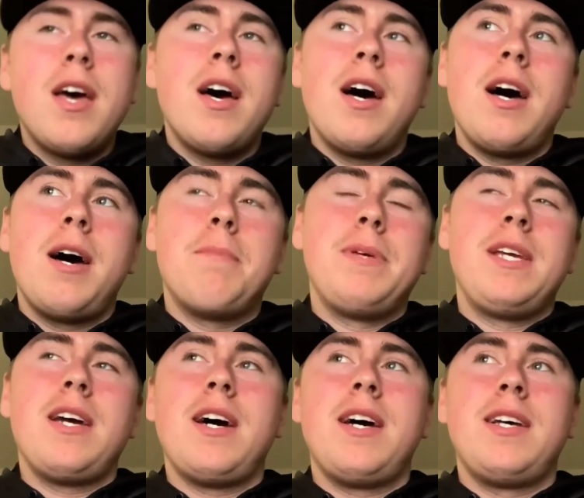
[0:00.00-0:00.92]
uh,
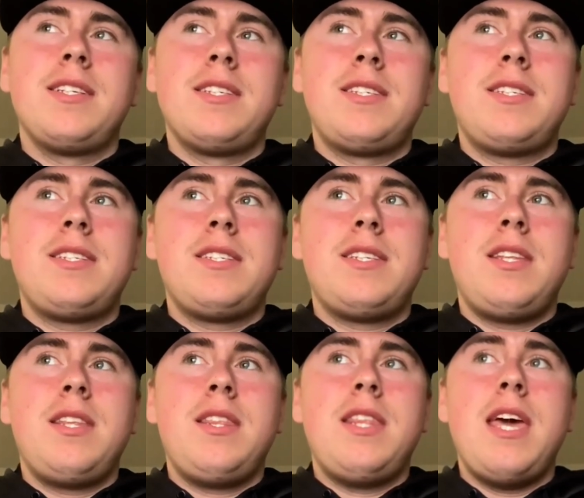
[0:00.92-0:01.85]
because
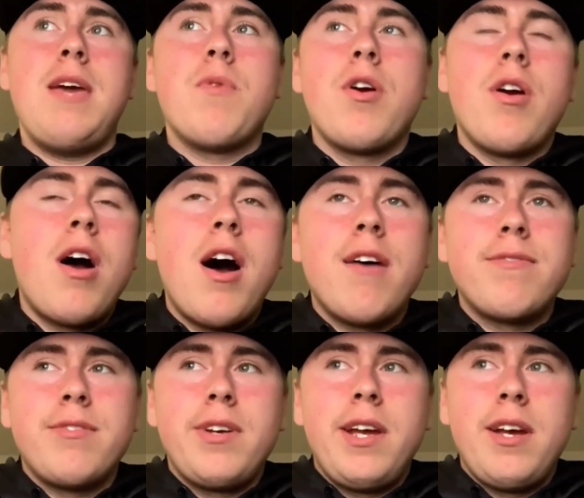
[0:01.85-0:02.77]
they weren't
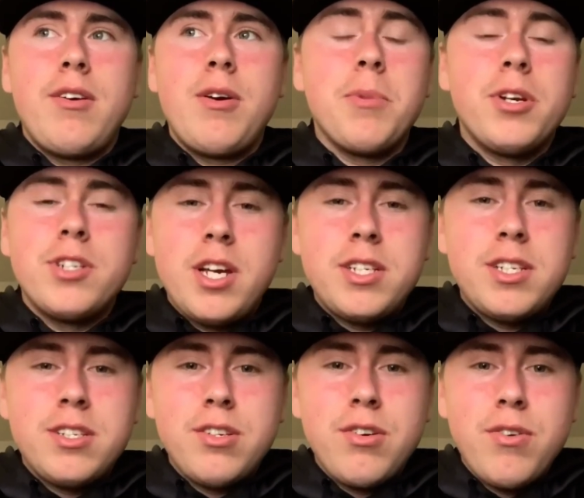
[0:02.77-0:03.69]
offering criminal
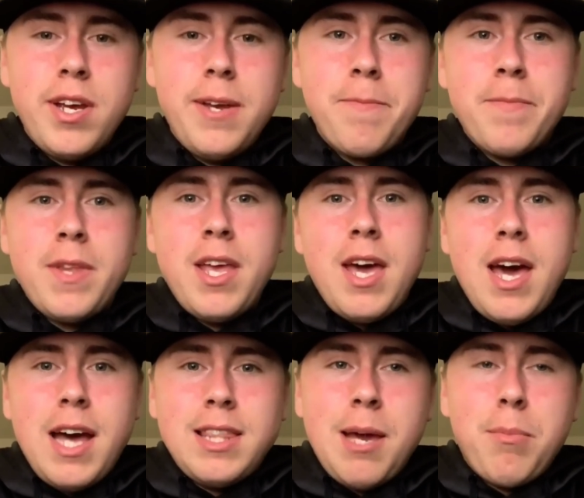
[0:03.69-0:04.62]
justice degree
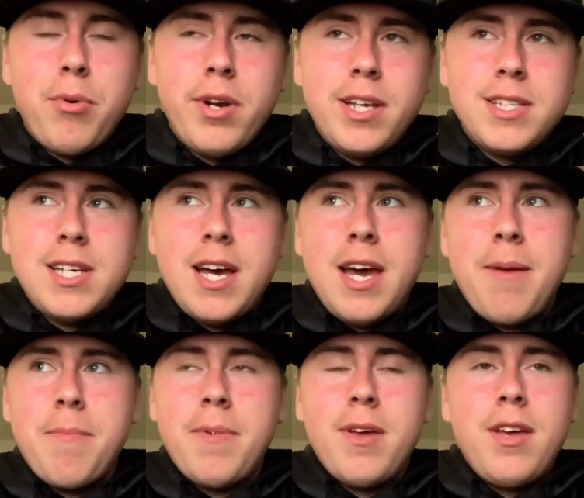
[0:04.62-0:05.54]
at that point in
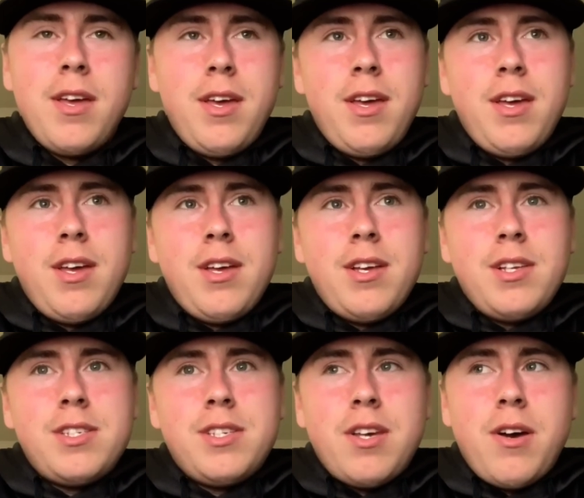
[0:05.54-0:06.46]
time.
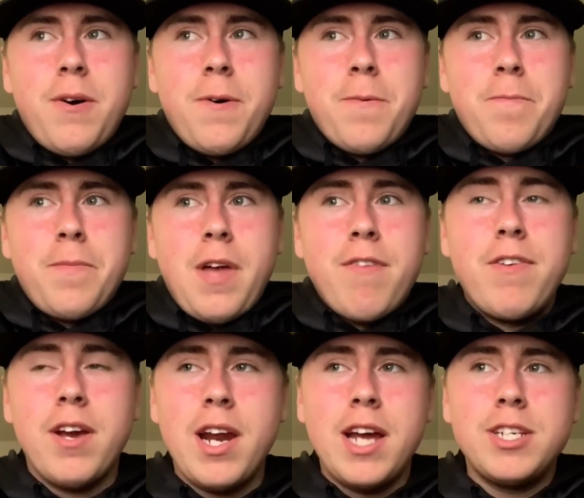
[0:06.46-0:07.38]
So I
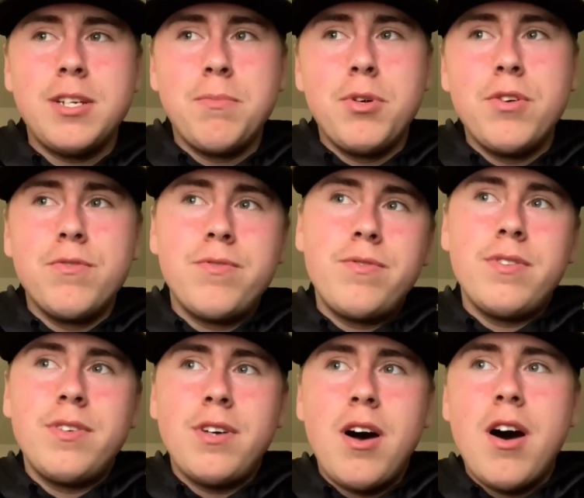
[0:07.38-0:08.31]
figured I should move
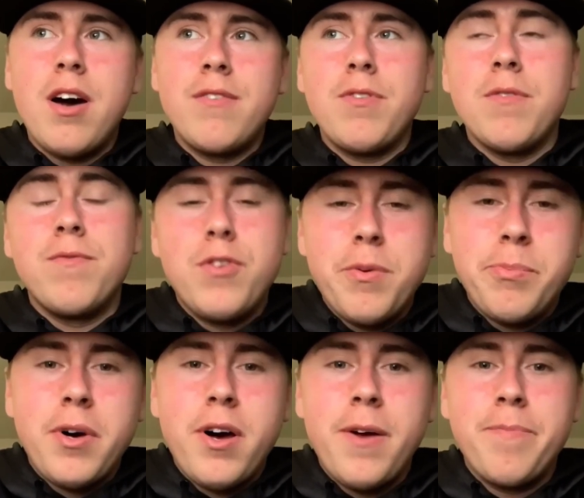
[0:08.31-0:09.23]
on from
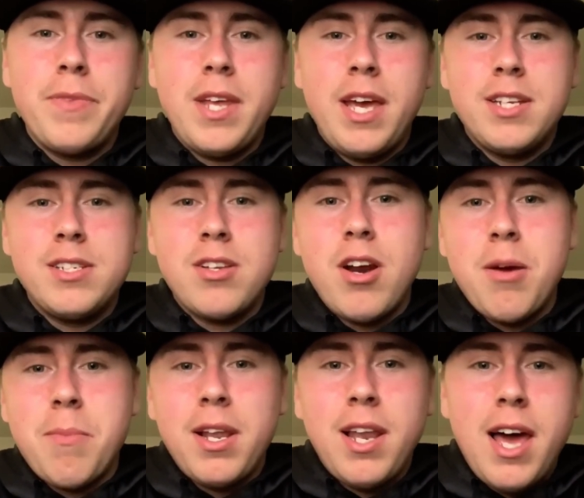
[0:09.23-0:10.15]
football and start on
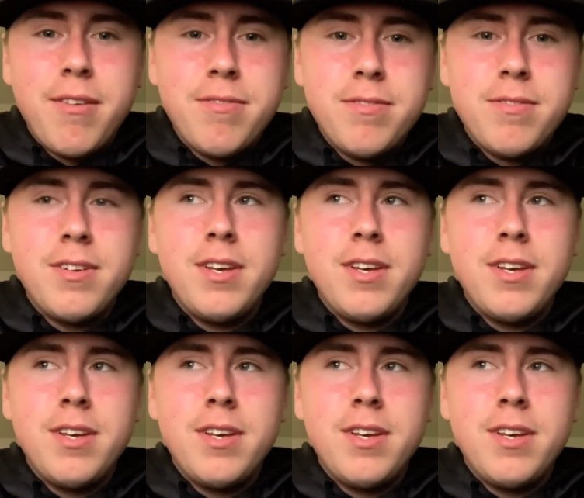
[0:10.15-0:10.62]
my life.